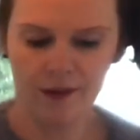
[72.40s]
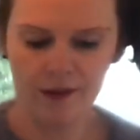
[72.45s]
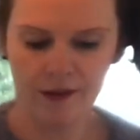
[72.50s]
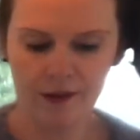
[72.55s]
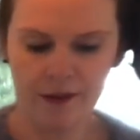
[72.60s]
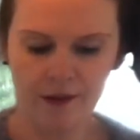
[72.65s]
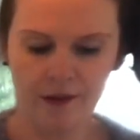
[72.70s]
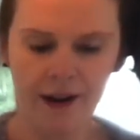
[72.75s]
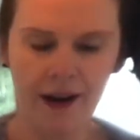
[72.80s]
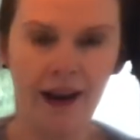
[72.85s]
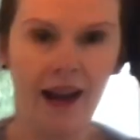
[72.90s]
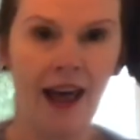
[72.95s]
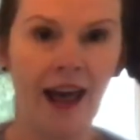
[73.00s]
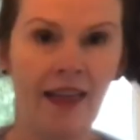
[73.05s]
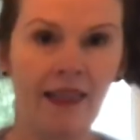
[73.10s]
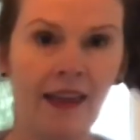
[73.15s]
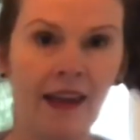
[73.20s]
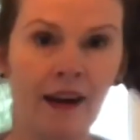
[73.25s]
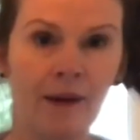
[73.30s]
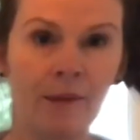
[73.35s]
Alright,
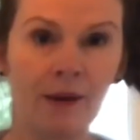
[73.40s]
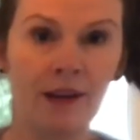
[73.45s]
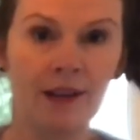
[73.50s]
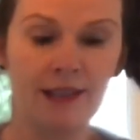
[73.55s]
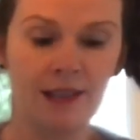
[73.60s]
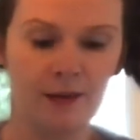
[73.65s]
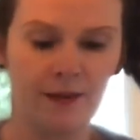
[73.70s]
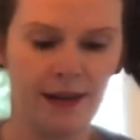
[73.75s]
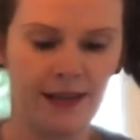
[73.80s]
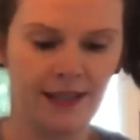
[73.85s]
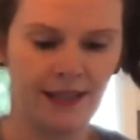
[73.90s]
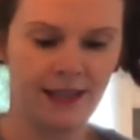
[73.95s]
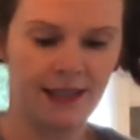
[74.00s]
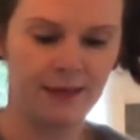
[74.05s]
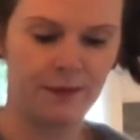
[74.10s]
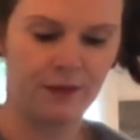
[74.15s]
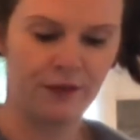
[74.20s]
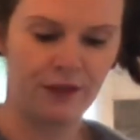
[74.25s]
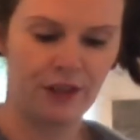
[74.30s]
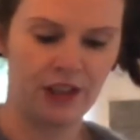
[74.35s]
and then I'm going to squeeze in
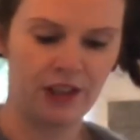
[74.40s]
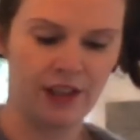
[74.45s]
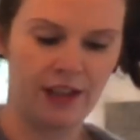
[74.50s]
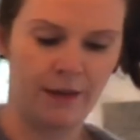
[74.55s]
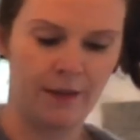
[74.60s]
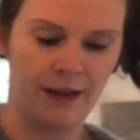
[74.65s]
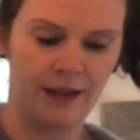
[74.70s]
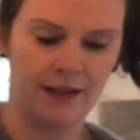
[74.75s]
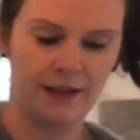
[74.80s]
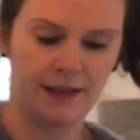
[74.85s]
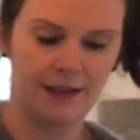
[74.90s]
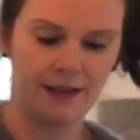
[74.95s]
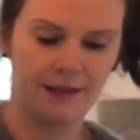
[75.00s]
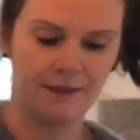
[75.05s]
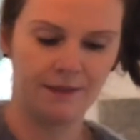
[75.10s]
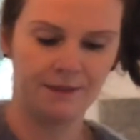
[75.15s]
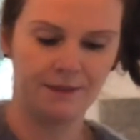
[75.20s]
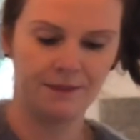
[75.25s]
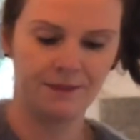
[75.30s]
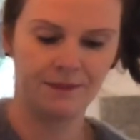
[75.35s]
some fresh lemons.
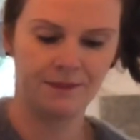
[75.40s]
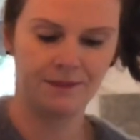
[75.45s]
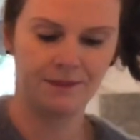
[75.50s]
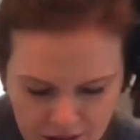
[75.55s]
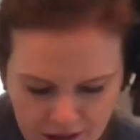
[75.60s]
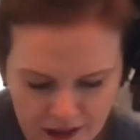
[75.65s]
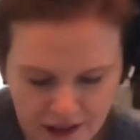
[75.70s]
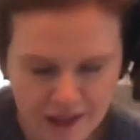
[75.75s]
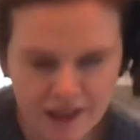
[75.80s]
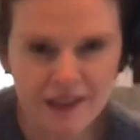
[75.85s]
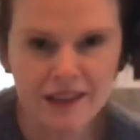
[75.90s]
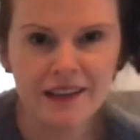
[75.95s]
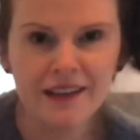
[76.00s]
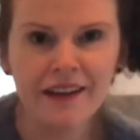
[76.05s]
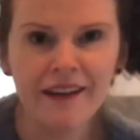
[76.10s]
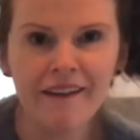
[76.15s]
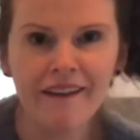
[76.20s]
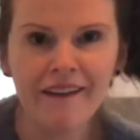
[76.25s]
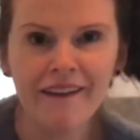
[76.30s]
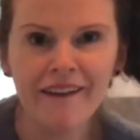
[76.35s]
Oh
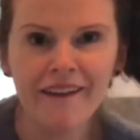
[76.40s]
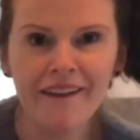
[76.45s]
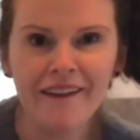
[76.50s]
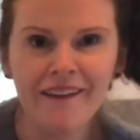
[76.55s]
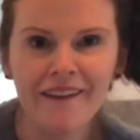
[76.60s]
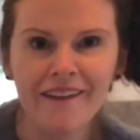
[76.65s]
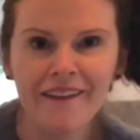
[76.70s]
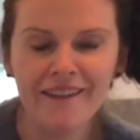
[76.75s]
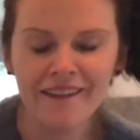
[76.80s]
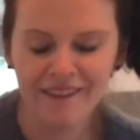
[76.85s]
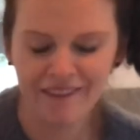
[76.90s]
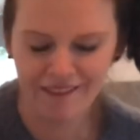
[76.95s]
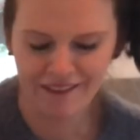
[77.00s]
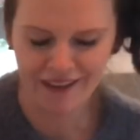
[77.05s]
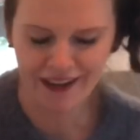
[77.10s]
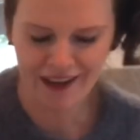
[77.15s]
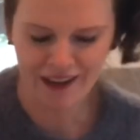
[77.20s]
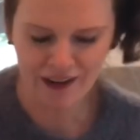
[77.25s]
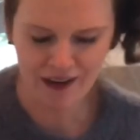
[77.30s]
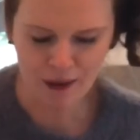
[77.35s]
no, I
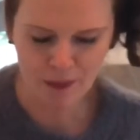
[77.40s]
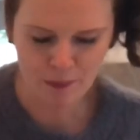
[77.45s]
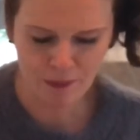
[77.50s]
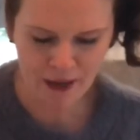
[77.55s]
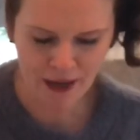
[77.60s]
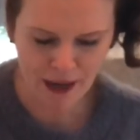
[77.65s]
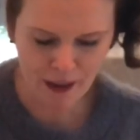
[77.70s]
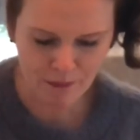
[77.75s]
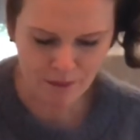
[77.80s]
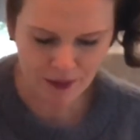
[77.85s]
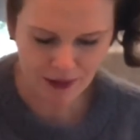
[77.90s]
got a poop.